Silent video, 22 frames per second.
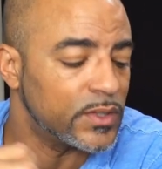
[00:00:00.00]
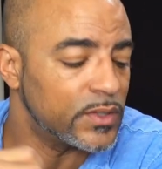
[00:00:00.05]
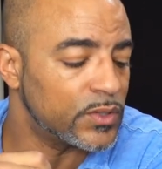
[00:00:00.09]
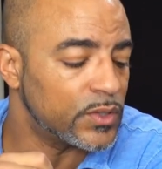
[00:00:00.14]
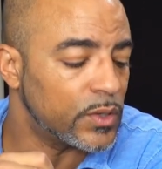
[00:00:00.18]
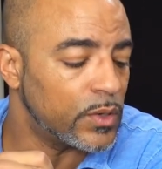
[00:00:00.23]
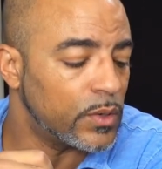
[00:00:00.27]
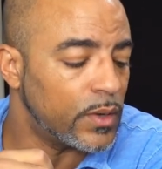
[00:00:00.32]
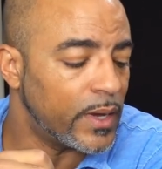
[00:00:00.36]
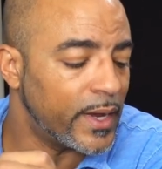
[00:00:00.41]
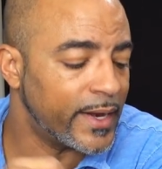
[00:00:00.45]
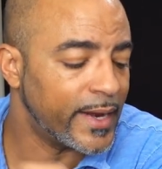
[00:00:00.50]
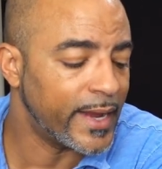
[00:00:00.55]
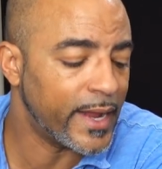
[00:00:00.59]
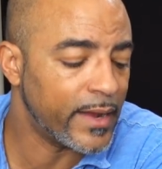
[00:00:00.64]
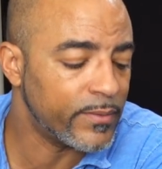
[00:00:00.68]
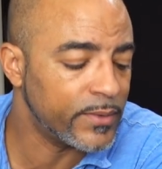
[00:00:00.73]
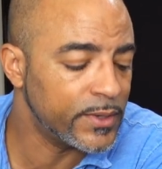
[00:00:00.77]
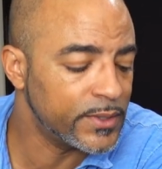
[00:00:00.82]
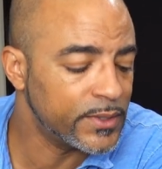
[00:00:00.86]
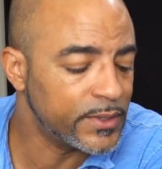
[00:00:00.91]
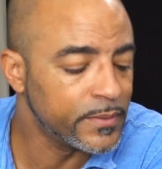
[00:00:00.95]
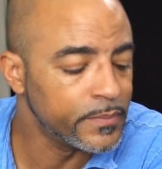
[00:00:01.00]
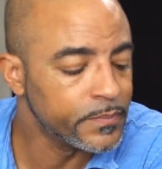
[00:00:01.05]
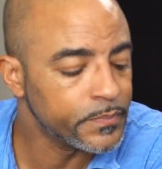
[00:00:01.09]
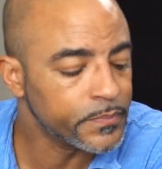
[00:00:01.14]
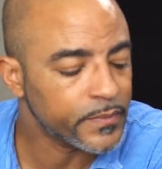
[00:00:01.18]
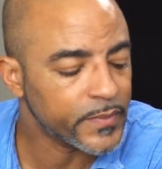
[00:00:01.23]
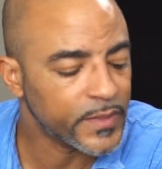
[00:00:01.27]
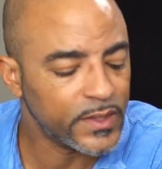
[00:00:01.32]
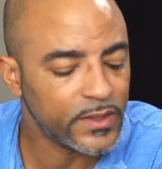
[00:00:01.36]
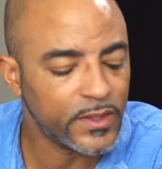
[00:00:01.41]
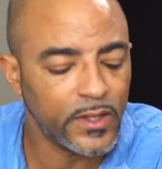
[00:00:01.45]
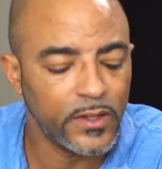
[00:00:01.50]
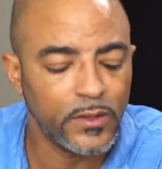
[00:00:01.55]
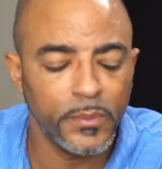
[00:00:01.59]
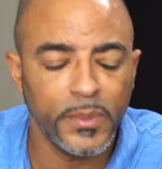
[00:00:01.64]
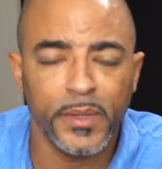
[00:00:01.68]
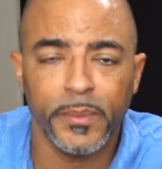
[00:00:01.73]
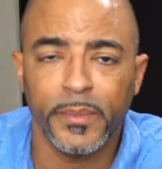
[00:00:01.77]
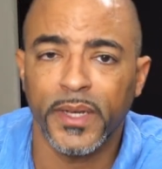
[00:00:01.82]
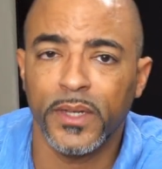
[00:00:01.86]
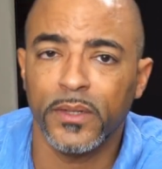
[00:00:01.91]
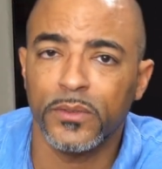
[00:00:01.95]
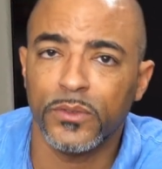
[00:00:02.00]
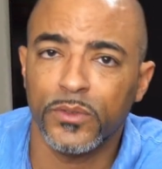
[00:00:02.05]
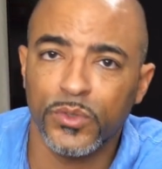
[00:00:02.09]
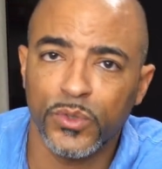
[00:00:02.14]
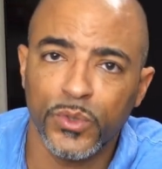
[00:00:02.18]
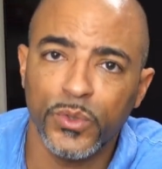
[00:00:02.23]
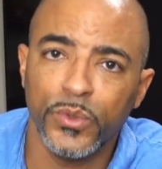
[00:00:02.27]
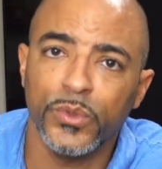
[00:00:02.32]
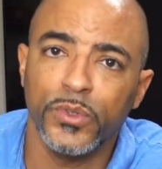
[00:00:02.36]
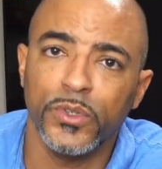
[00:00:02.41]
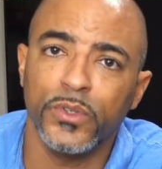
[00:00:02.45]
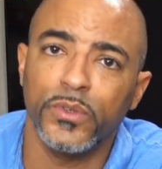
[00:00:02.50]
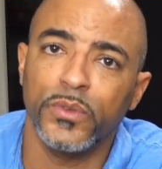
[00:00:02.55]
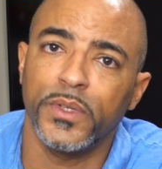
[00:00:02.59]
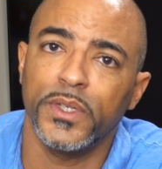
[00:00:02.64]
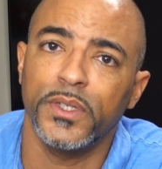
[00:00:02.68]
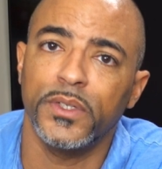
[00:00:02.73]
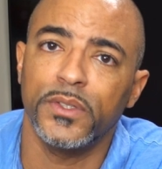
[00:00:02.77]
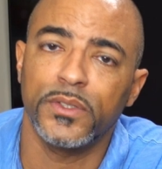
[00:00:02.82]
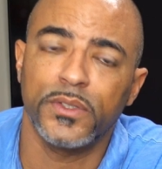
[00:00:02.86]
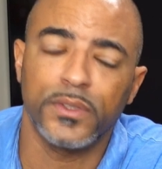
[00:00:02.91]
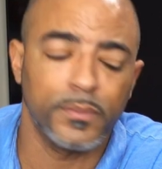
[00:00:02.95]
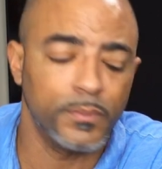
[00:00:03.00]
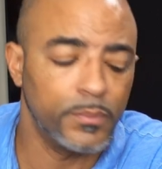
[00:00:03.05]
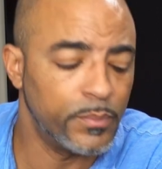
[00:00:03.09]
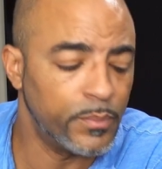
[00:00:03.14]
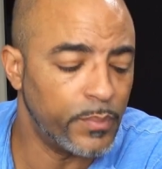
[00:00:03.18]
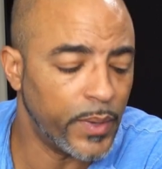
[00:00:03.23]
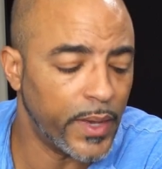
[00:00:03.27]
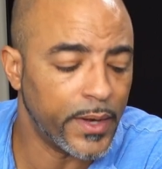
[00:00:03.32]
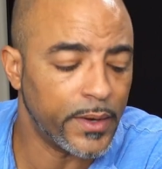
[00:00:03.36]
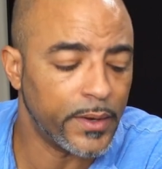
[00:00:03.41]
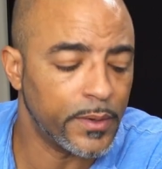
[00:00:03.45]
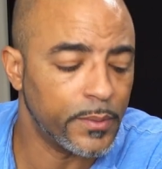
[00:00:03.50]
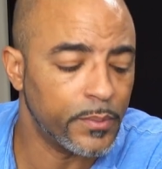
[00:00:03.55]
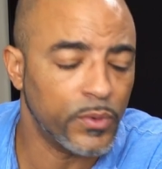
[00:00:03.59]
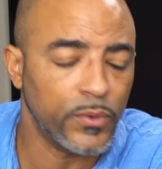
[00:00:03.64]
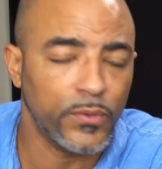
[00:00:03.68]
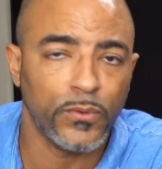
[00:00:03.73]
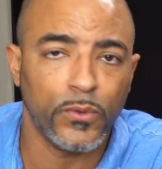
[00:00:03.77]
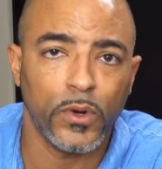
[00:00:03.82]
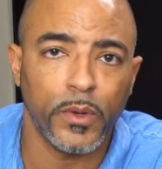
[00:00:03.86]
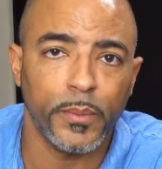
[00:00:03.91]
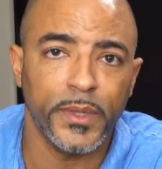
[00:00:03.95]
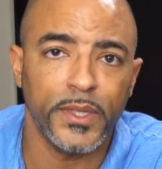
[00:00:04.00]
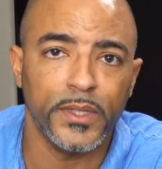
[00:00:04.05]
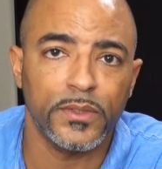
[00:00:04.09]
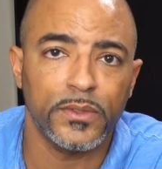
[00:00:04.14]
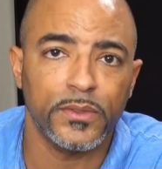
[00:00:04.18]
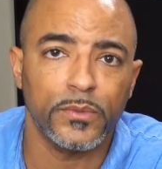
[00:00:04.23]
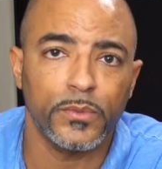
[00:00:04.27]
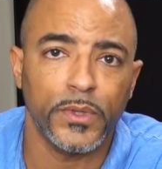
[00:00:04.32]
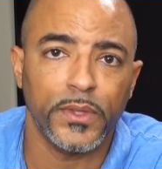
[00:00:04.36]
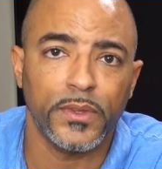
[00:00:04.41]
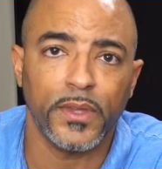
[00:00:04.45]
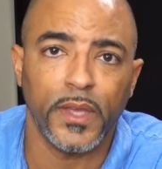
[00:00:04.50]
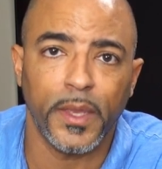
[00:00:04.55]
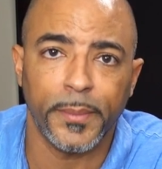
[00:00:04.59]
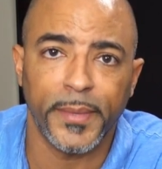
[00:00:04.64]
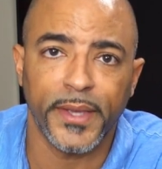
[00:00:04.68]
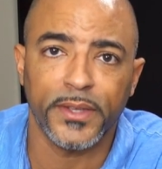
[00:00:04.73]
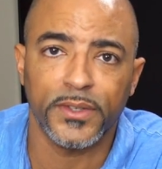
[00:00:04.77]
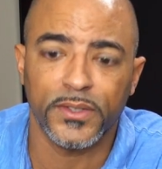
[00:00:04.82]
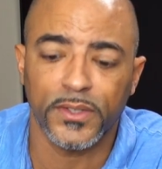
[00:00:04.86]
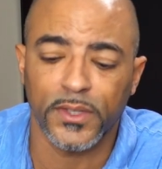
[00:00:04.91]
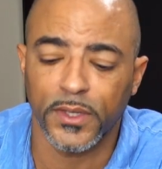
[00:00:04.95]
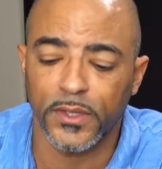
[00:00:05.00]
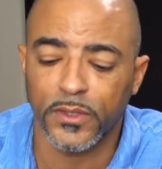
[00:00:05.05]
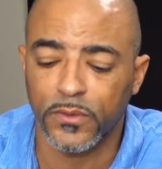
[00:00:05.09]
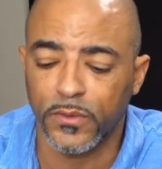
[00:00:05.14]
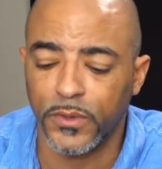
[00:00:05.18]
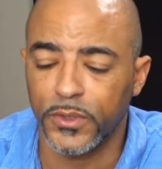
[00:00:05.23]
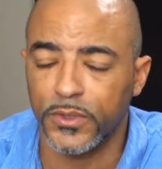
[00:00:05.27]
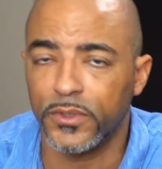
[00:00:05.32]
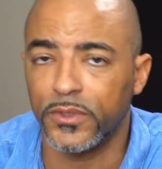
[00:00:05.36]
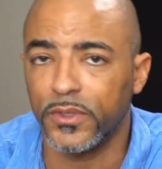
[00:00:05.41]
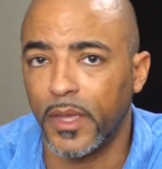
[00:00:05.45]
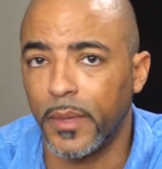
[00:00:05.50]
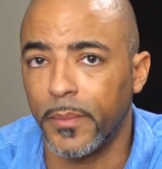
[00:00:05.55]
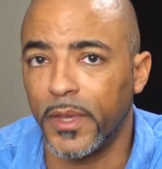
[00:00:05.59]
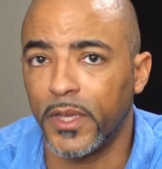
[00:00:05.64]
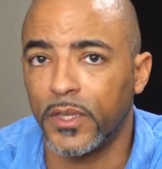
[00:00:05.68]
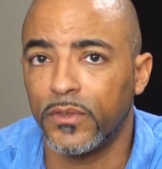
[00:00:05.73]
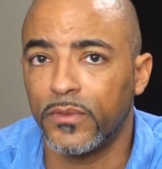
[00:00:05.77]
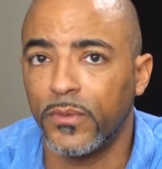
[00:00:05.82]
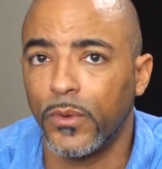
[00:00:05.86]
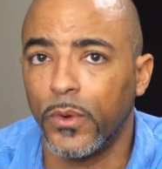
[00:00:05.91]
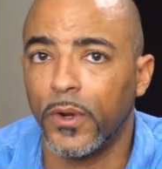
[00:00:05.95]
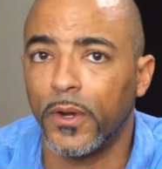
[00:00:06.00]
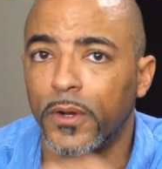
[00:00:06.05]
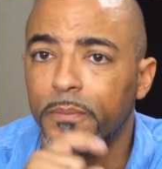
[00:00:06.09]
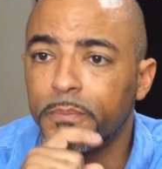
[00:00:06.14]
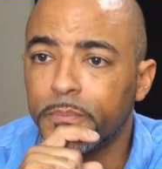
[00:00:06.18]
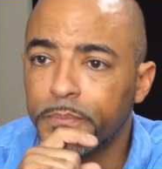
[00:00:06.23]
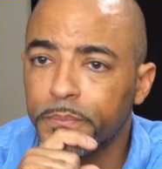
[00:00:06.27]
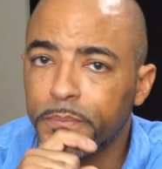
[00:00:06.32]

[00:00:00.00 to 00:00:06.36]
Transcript: So on average, it's getting me about two degrees better performance with M X six versus M X four.